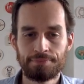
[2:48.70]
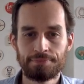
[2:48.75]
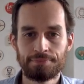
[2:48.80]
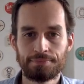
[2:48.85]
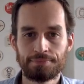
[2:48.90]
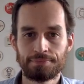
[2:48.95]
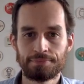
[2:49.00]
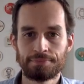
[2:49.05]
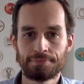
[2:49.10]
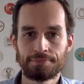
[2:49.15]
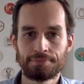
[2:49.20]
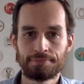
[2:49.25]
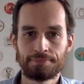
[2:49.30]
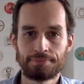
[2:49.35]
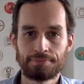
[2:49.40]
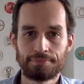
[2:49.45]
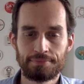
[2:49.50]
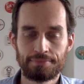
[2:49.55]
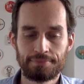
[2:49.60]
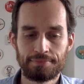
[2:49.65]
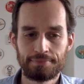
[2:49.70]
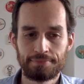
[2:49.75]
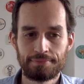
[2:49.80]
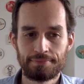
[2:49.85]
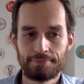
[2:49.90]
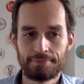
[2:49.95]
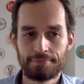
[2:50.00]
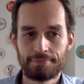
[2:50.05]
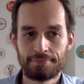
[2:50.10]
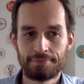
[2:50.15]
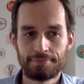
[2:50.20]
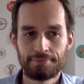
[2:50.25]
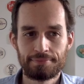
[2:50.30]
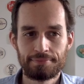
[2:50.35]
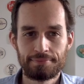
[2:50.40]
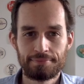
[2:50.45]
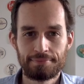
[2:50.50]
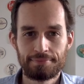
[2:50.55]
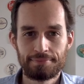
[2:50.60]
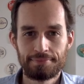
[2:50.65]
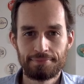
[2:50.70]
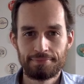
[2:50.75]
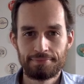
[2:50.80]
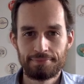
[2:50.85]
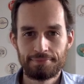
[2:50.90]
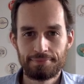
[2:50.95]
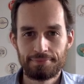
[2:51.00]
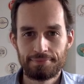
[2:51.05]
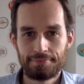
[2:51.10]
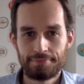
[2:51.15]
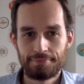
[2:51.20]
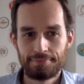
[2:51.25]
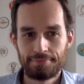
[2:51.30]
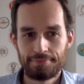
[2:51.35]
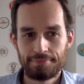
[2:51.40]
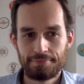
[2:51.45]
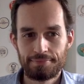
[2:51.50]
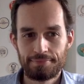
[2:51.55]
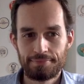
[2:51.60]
Nothing is said.